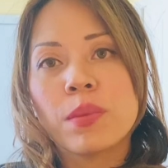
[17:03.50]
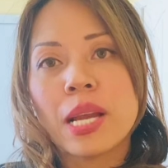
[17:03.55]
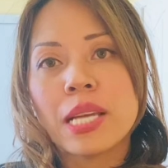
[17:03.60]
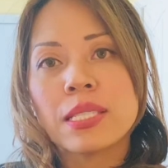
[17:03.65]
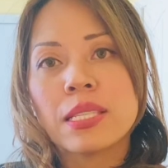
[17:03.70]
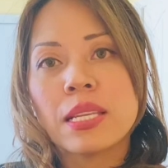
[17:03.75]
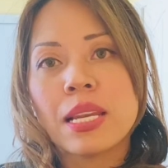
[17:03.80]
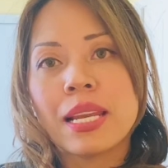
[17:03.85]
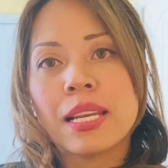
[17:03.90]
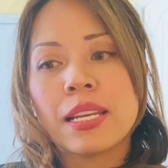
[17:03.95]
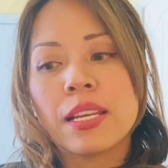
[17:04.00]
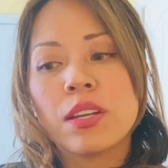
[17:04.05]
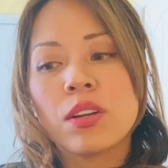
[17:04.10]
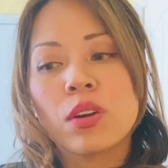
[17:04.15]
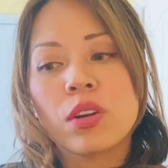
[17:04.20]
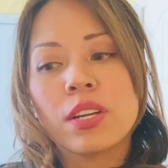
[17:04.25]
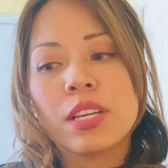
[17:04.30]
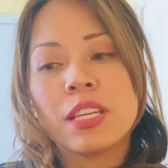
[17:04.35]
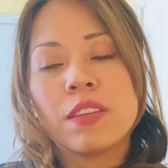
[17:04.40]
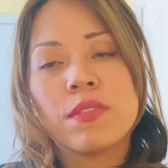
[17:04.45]
resonated
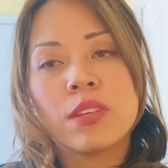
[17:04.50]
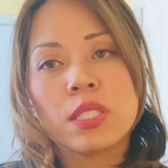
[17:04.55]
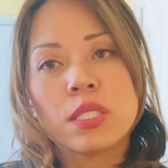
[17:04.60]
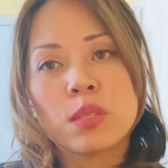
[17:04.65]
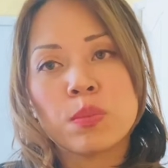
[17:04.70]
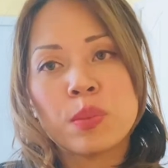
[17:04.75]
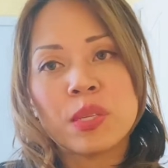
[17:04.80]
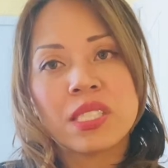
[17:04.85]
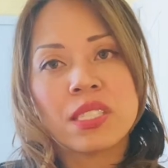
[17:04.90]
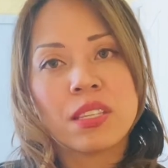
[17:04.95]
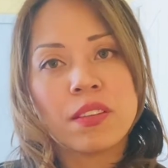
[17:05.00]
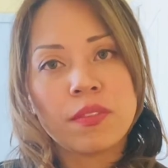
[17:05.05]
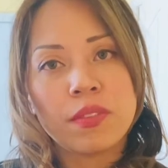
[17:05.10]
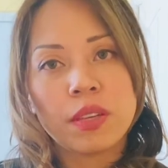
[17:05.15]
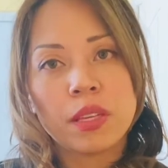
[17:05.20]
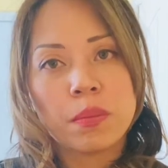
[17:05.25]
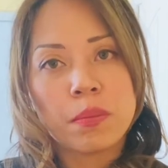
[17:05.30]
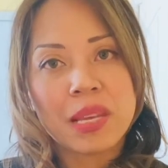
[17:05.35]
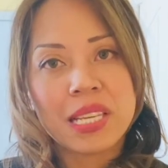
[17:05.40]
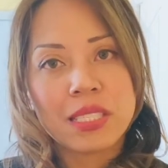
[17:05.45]
or even
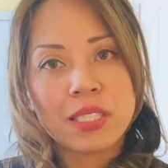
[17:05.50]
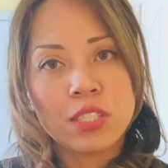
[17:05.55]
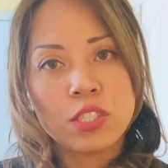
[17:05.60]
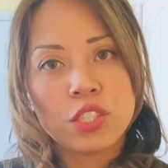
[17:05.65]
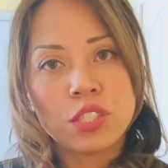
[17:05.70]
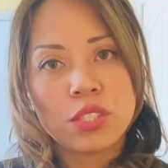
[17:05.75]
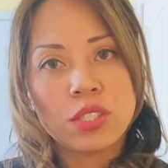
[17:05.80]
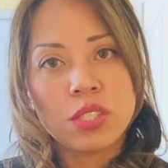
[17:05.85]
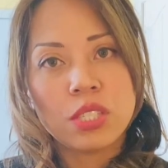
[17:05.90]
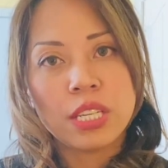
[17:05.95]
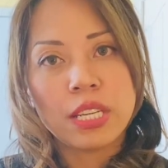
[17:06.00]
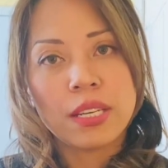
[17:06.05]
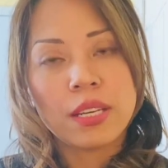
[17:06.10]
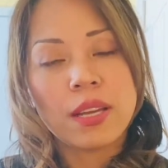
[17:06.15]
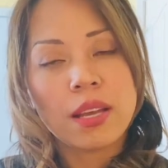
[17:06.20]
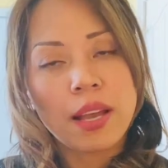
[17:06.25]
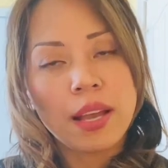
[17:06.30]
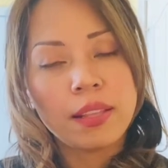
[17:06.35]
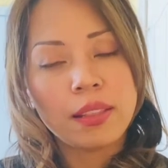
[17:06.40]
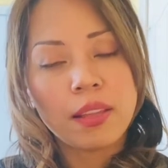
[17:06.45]
specific messages did.
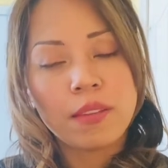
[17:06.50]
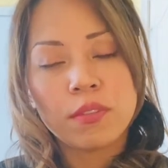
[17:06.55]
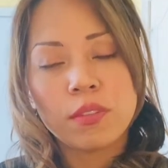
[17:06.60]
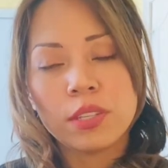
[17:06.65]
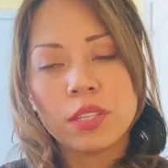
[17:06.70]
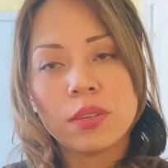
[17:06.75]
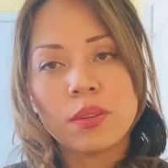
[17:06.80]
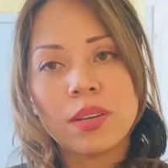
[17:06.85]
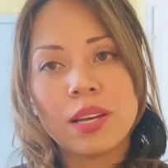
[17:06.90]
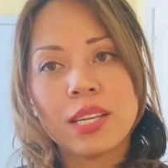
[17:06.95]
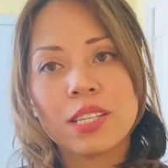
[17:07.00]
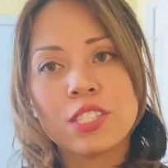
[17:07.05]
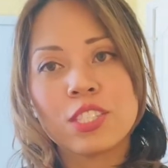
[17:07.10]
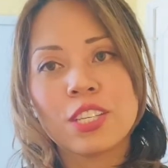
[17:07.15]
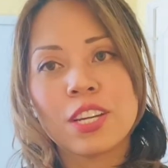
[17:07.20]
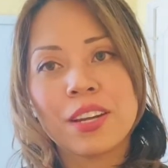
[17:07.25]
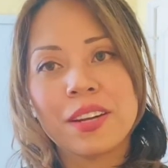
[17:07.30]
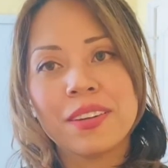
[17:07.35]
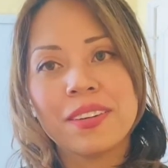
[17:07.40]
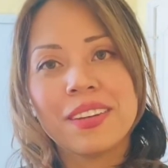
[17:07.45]
I love when you guys
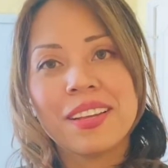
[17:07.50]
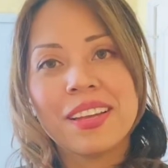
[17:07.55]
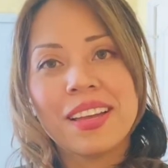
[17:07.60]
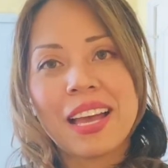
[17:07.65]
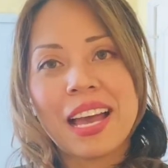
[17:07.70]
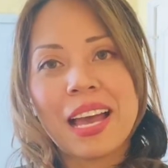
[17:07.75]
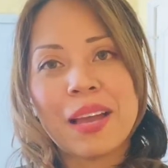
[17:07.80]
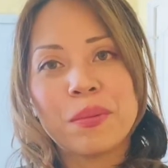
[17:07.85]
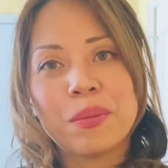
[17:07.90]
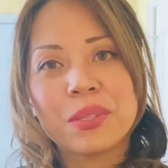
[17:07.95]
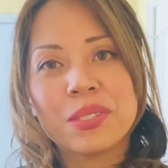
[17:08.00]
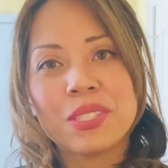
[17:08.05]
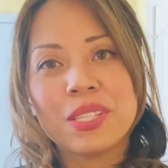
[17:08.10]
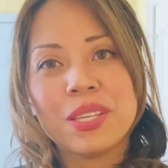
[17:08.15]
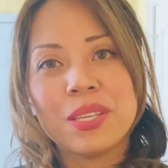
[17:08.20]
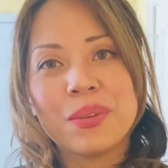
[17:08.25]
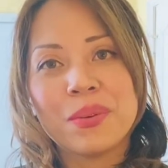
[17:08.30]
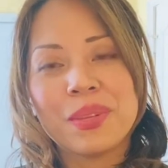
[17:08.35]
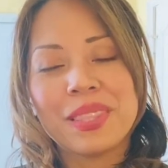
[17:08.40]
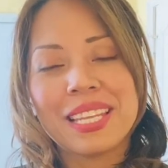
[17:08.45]
share. I will see
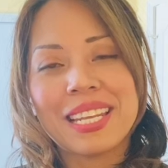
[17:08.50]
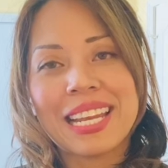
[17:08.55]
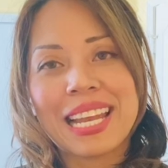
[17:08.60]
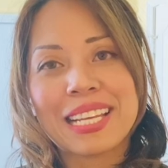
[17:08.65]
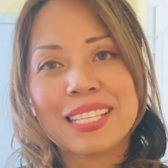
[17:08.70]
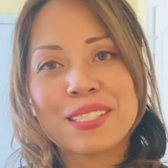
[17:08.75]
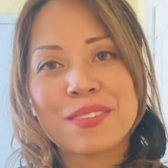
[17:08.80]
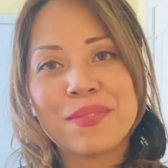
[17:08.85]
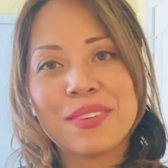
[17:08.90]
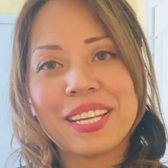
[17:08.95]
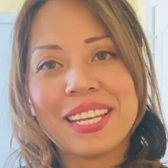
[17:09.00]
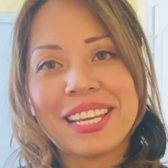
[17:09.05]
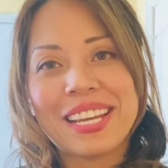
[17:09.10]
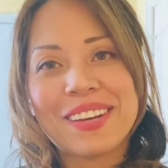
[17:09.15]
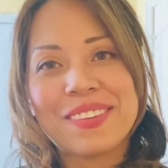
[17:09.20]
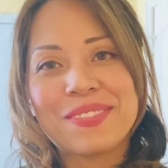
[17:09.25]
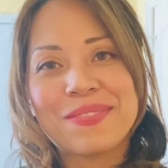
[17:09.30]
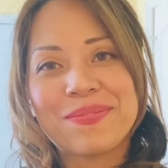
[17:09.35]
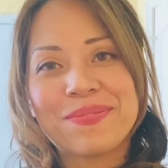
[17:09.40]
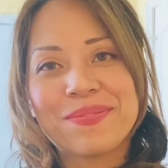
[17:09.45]
you in the next video.